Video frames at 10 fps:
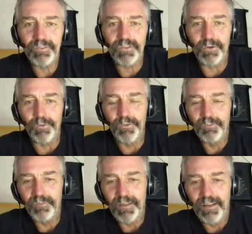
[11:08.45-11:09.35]

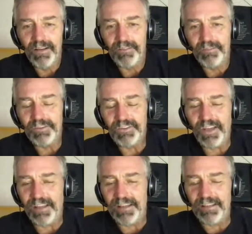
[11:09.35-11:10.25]
So we
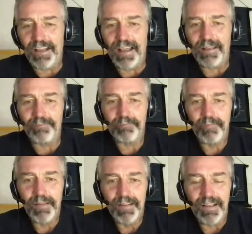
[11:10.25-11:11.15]
just take it at that,
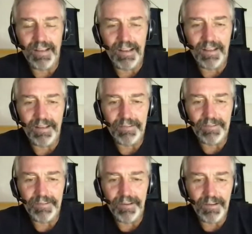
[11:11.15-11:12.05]

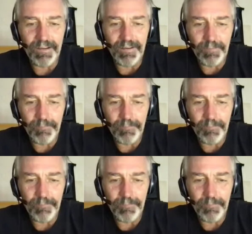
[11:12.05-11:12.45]
and